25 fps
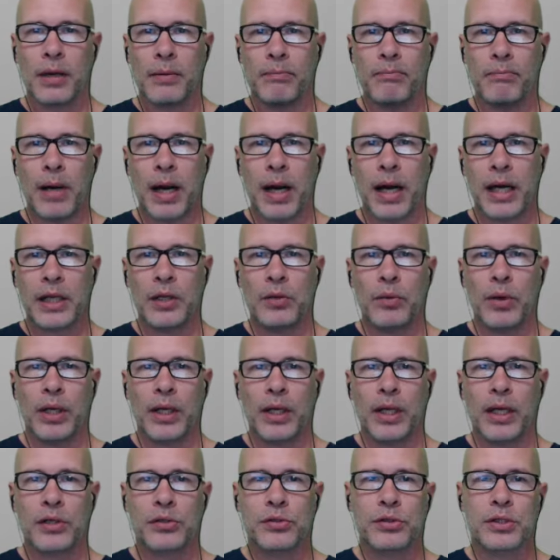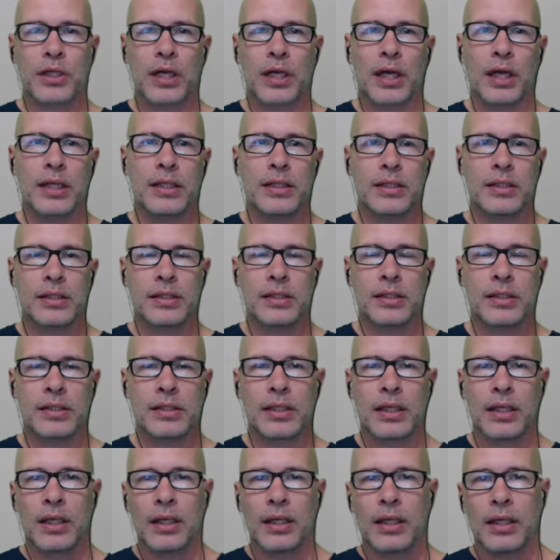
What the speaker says: body weight exercises,